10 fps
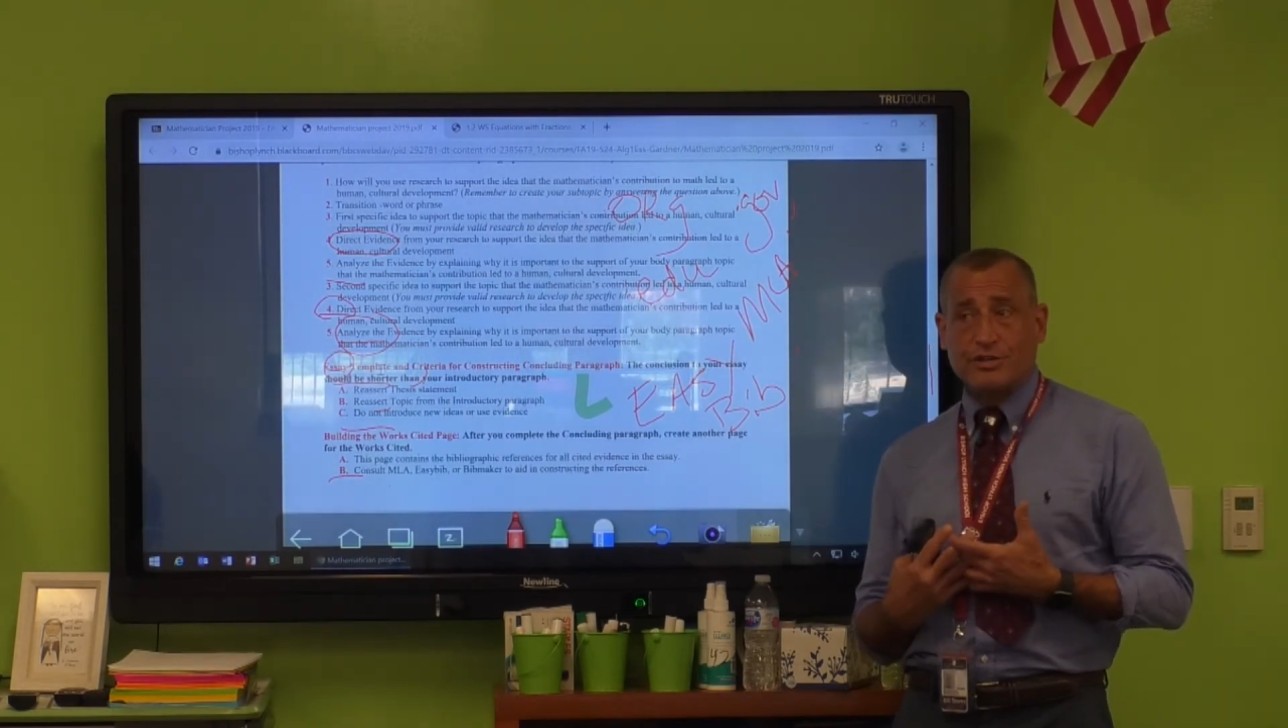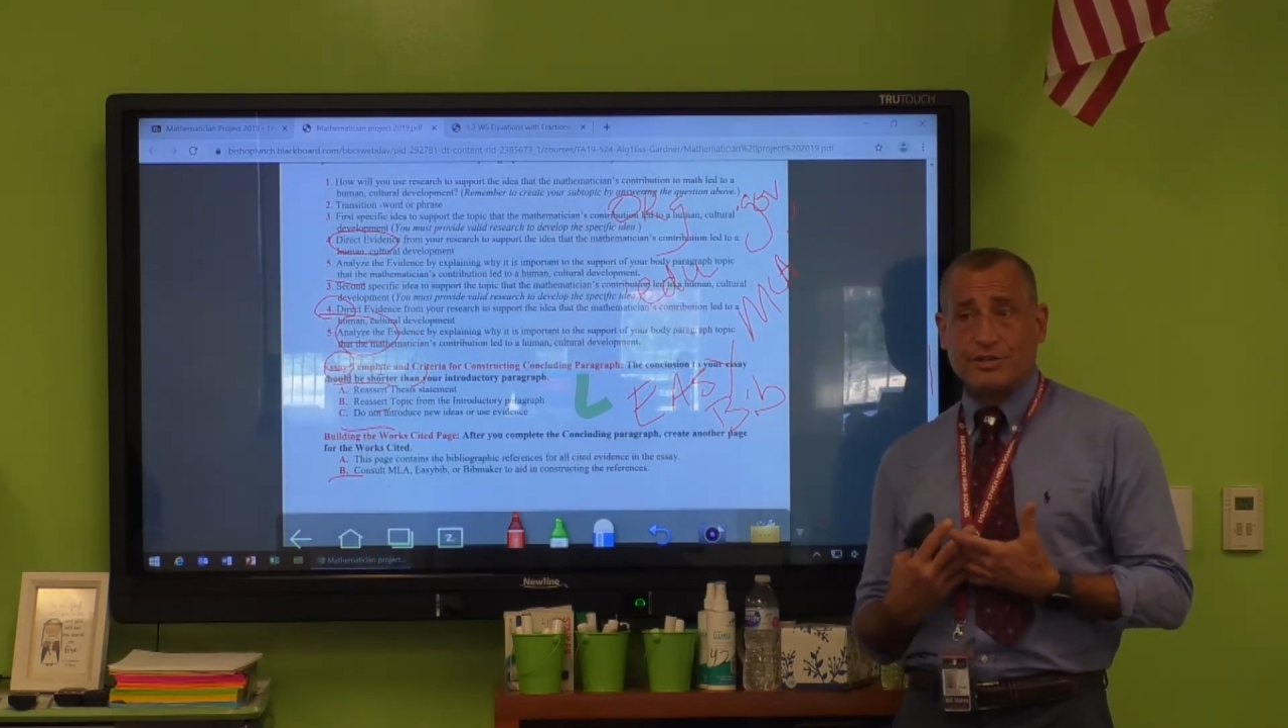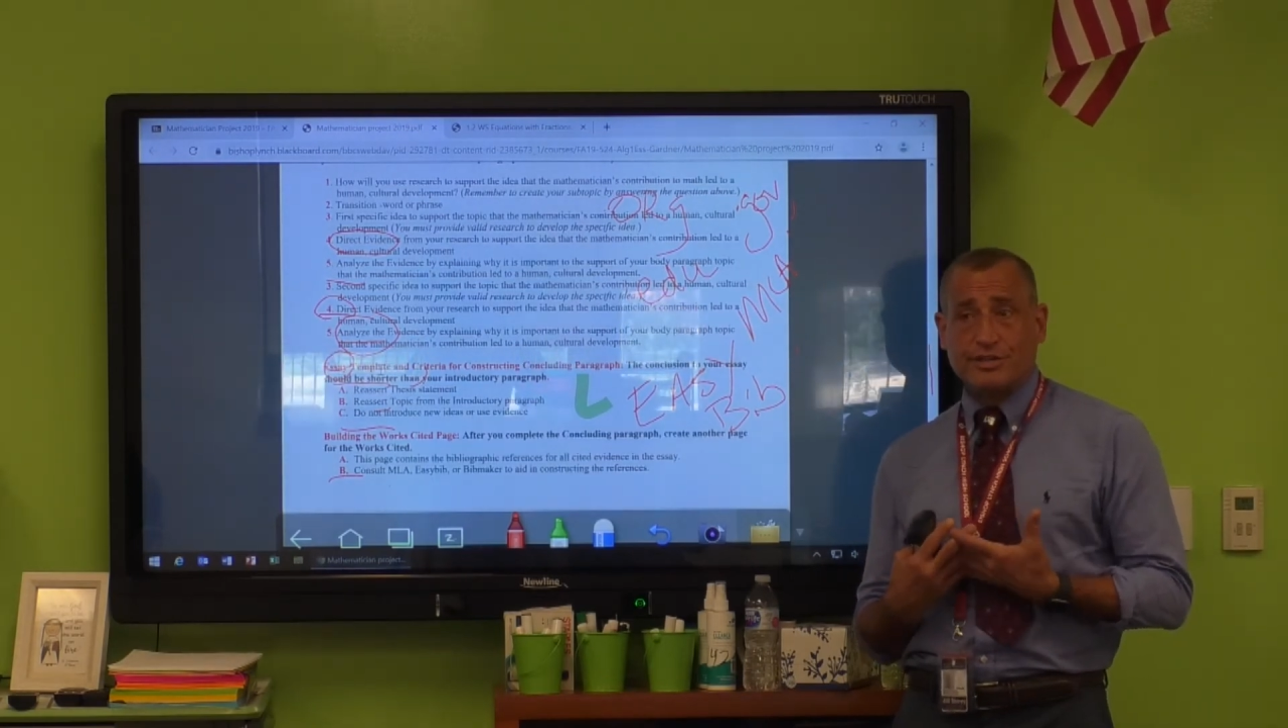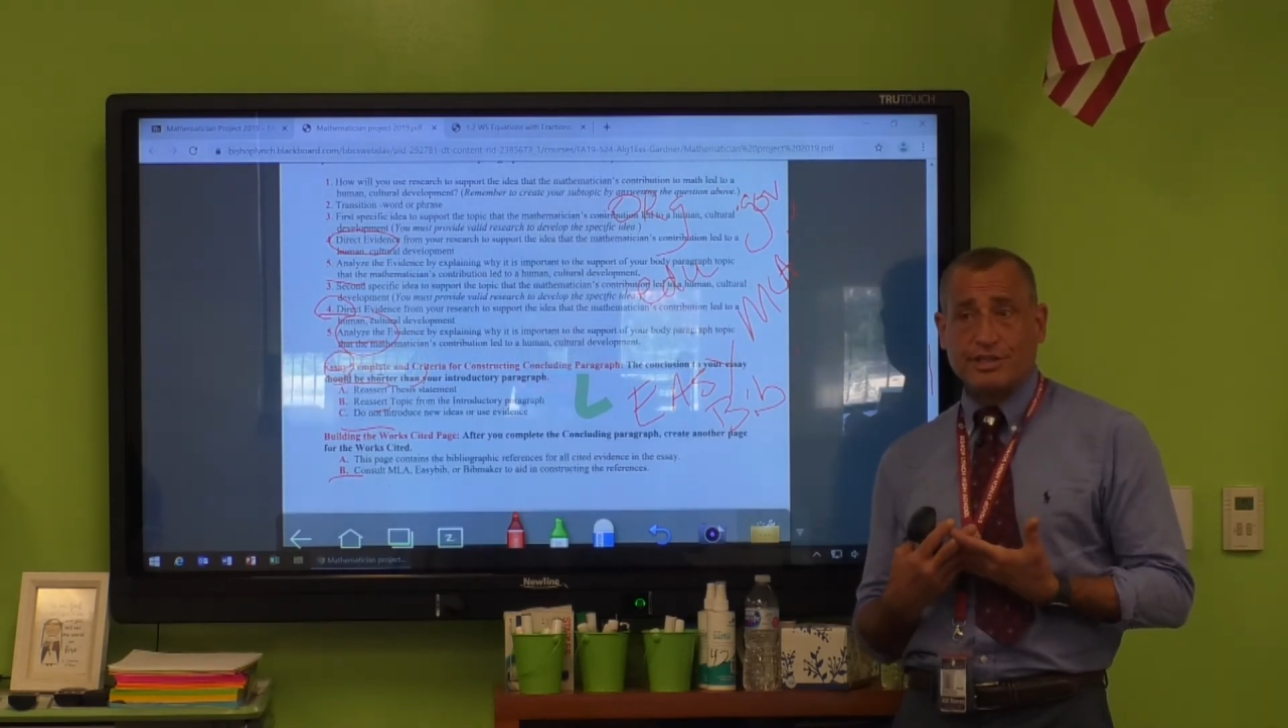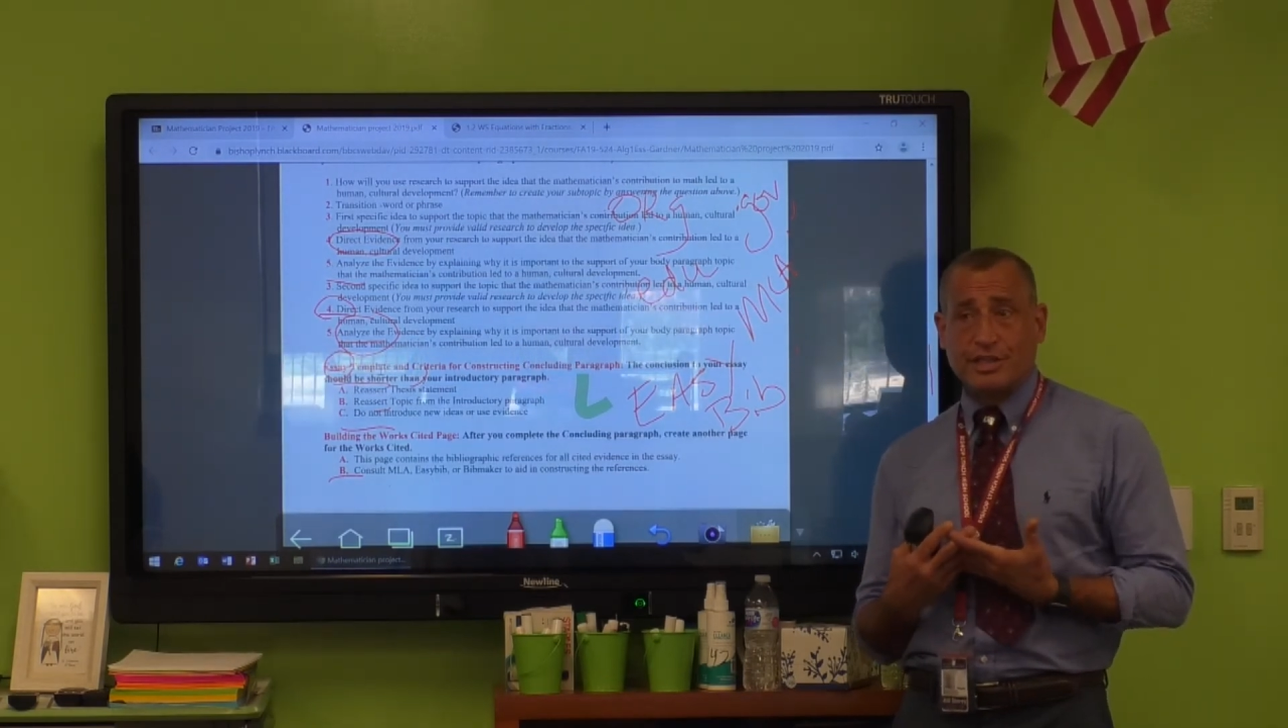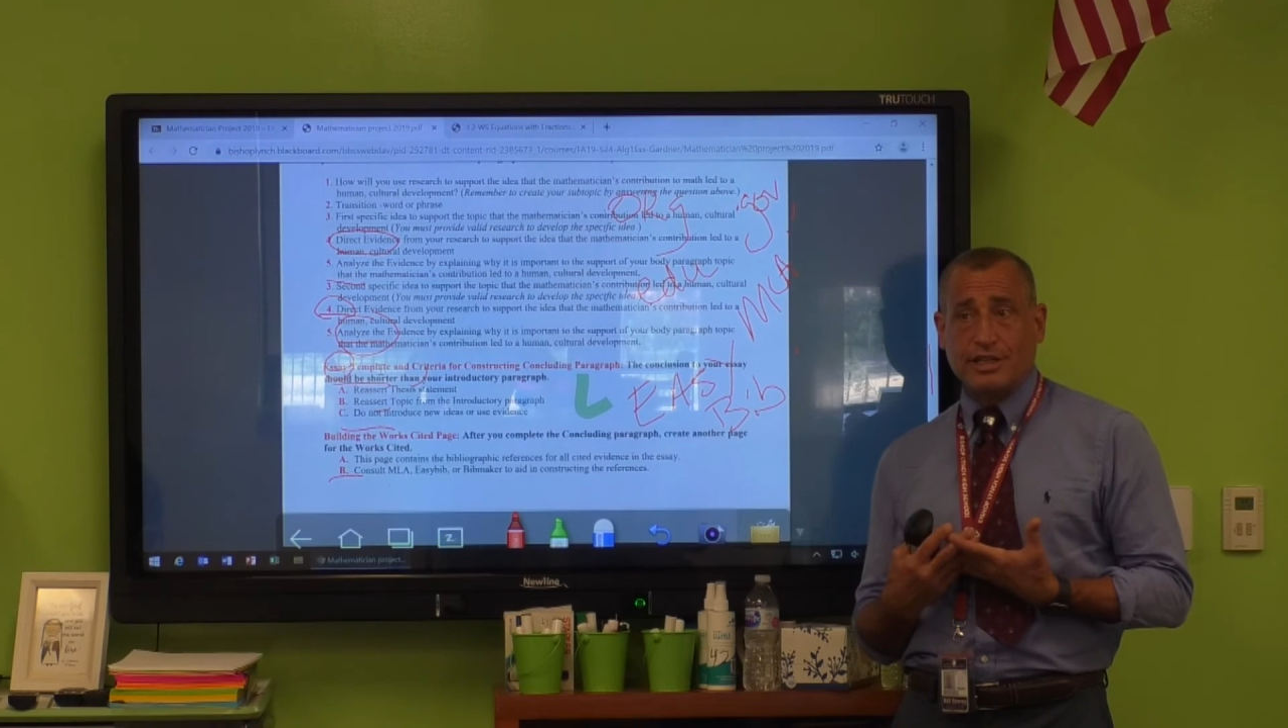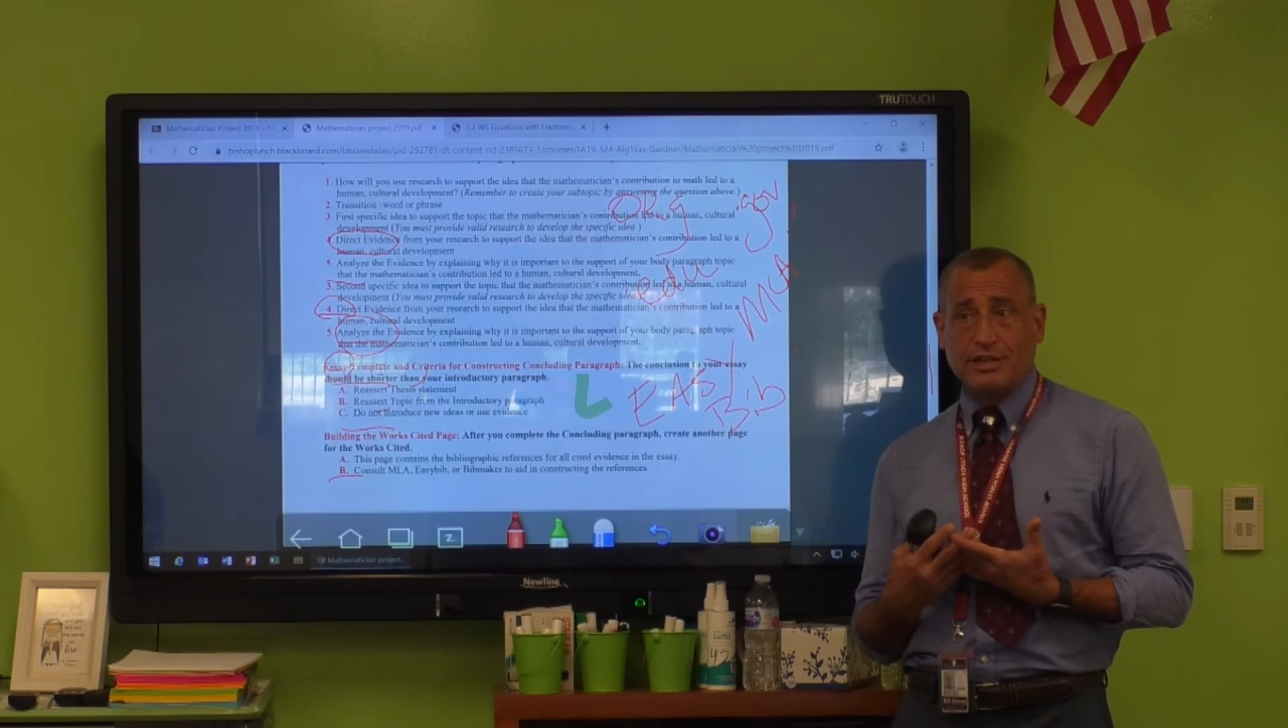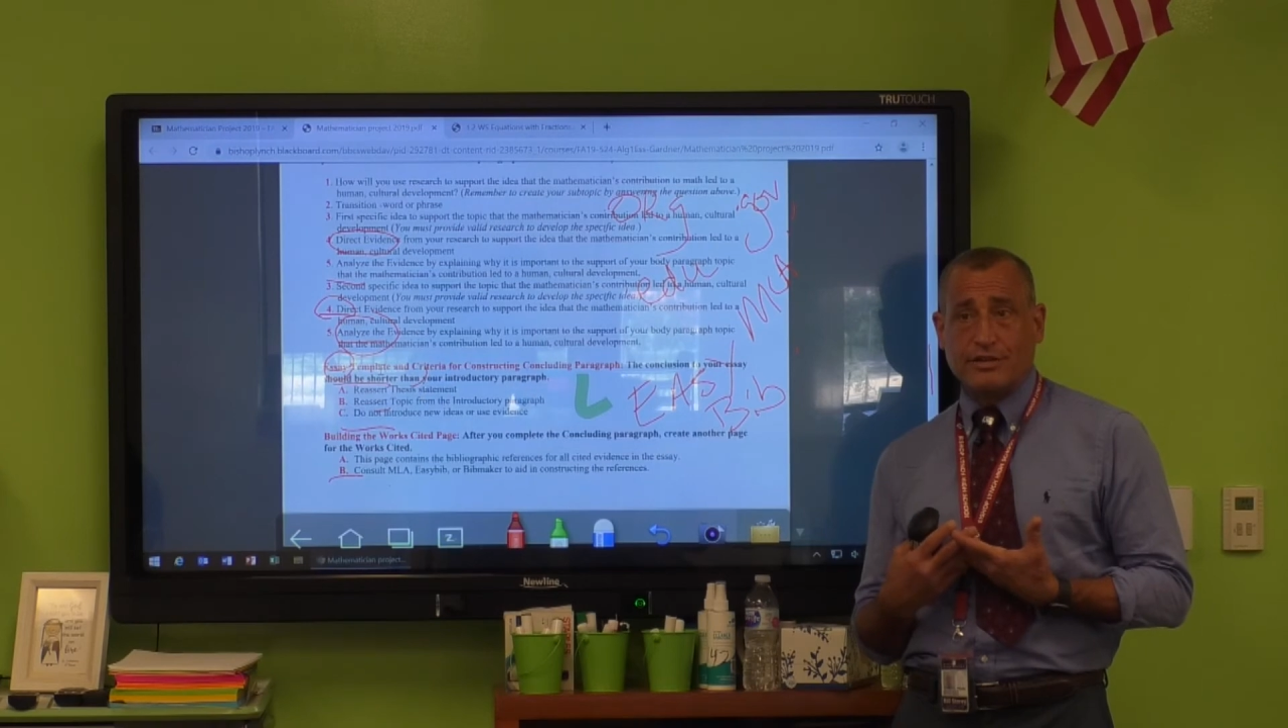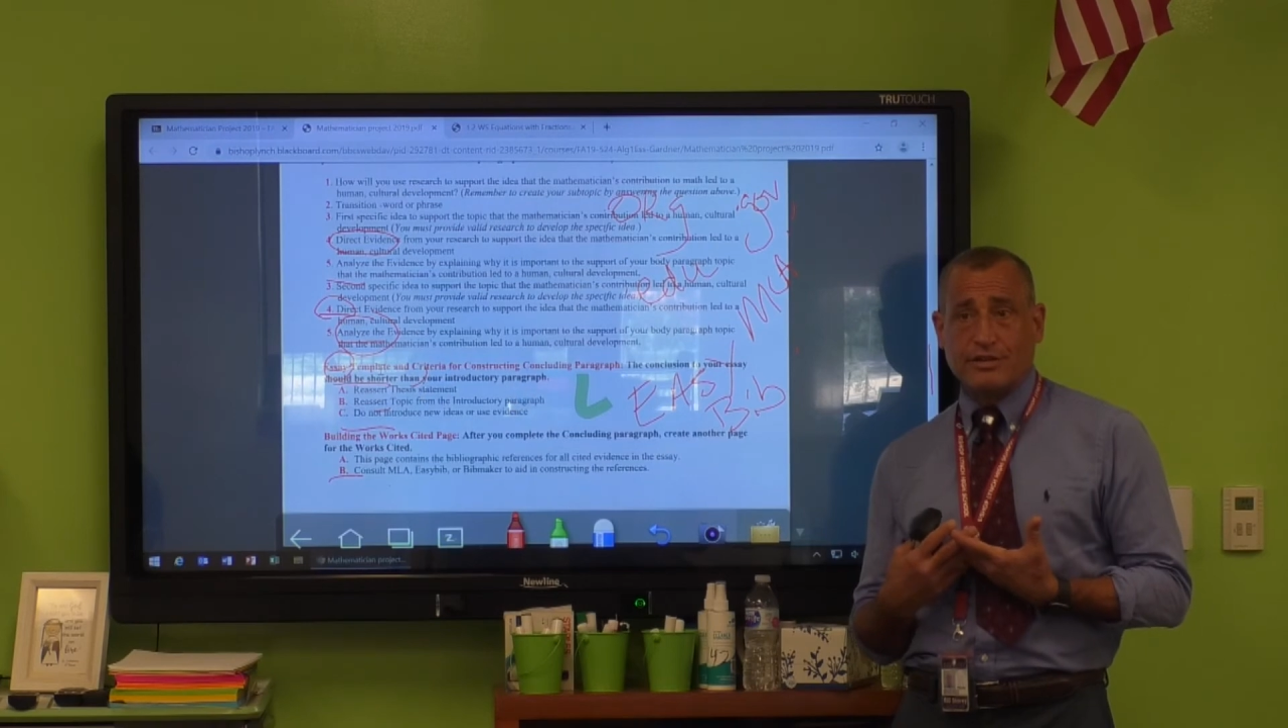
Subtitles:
you to see